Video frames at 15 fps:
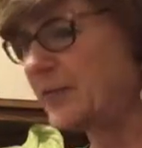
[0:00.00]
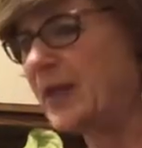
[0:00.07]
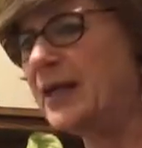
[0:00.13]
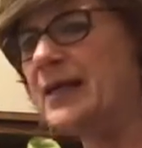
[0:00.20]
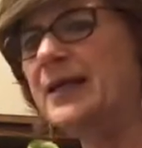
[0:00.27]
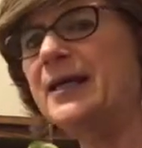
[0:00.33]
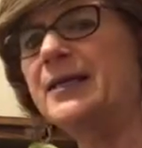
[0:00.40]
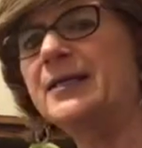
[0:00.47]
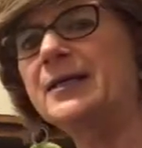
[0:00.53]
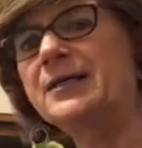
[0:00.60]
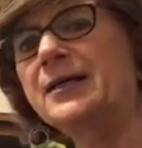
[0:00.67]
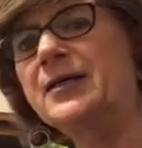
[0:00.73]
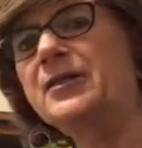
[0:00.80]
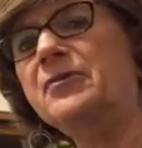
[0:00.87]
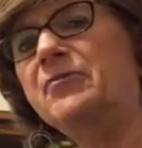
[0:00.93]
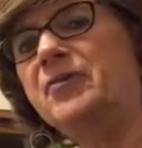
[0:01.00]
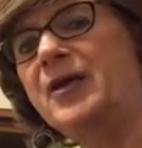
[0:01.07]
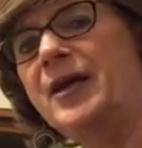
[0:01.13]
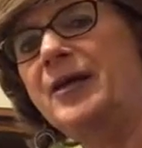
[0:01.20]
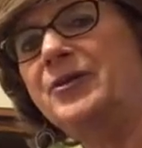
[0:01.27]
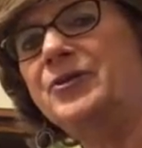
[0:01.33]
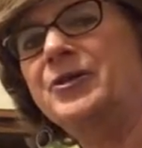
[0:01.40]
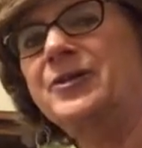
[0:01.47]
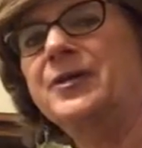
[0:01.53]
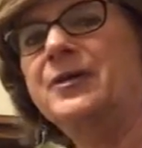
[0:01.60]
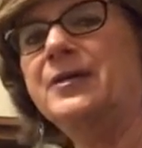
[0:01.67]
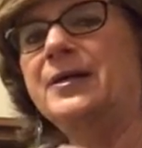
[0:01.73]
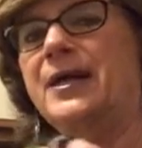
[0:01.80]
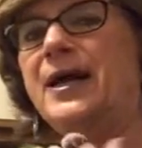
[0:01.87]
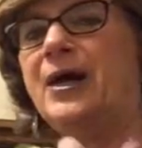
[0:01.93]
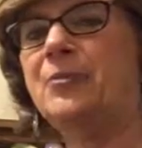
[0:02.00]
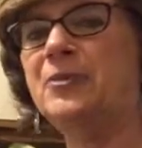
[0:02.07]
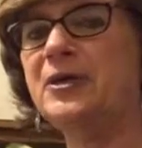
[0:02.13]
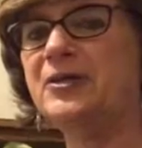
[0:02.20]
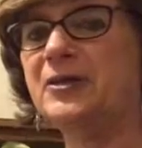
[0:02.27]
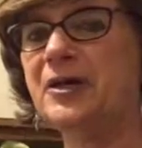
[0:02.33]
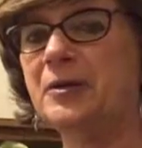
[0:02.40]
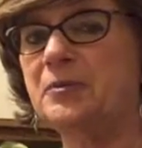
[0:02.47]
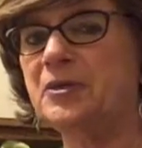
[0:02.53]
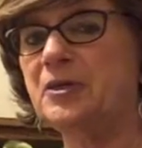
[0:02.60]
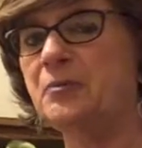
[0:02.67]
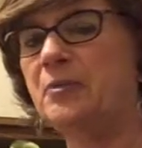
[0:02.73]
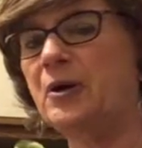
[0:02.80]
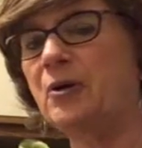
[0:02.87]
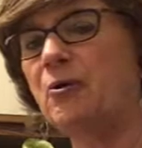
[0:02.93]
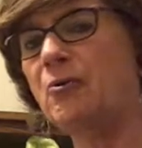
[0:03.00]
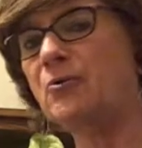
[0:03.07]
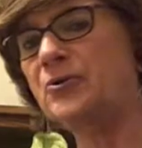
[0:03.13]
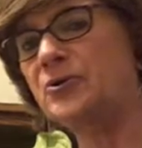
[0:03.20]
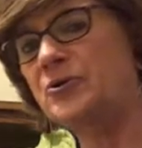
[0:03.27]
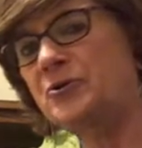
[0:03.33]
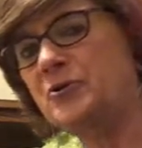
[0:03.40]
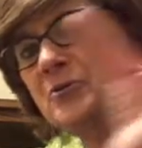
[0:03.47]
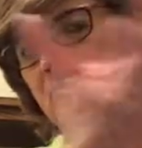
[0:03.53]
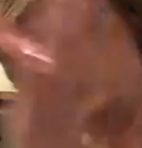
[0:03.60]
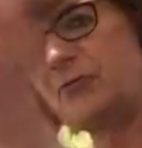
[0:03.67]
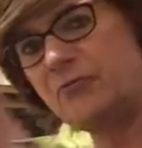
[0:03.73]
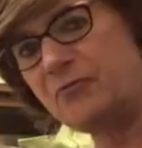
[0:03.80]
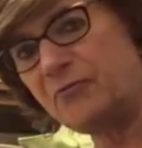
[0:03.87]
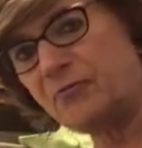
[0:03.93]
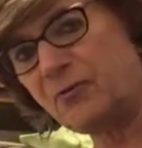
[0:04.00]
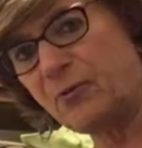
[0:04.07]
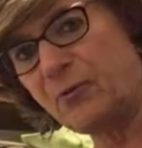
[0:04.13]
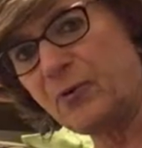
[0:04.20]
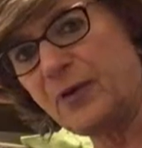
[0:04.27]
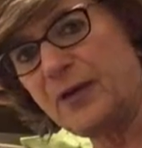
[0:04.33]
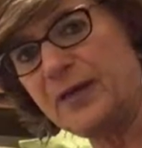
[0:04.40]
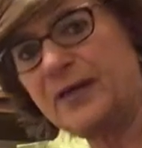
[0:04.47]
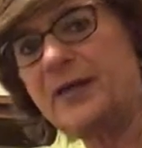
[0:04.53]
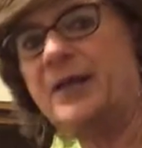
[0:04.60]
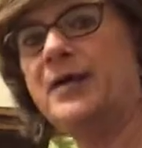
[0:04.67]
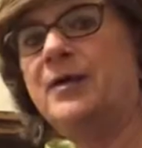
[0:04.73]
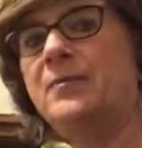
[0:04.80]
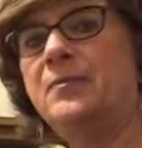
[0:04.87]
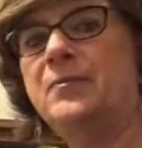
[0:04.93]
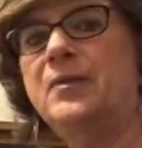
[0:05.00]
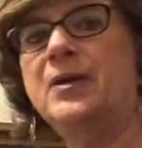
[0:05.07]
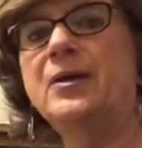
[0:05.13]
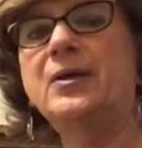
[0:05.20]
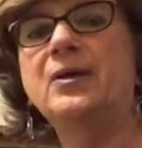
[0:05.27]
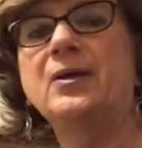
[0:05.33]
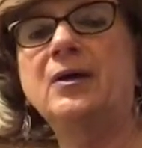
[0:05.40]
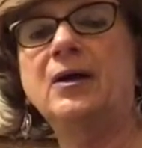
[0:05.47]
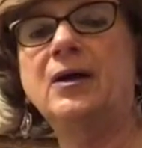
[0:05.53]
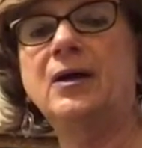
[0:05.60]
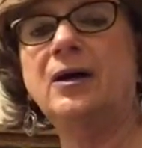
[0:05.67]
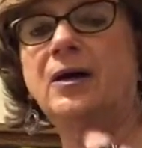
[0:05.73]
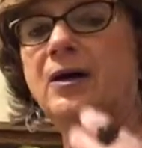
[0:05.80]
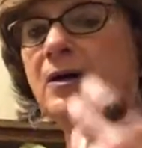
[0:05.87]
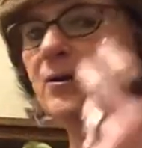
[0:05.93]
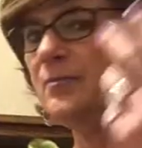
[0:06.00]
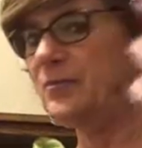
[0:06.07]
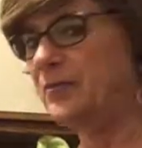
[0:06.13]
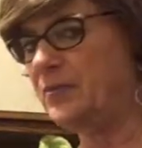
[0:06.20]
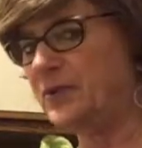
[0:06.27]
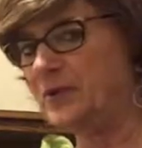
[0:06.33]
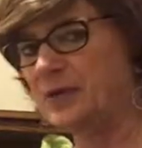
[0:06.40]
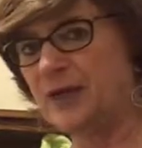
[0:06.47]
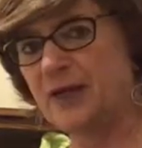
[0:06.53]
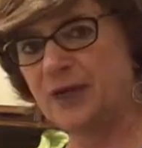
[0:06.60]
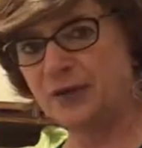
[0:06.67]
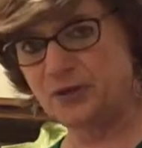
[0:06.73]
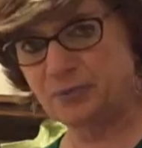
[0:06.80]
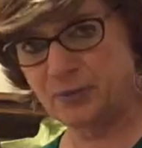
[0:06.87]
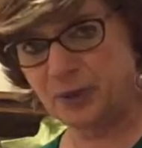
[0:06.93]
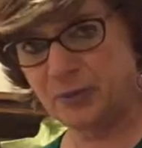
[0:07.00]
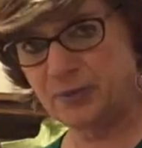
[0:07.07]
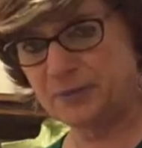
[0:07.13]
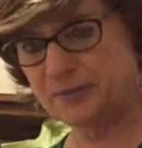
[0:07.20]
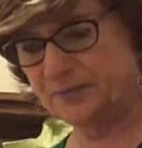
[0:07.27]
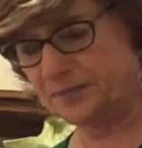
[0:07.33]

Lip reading: And again, the length of the aging, how many times the barrel was used before it came to aged bourbon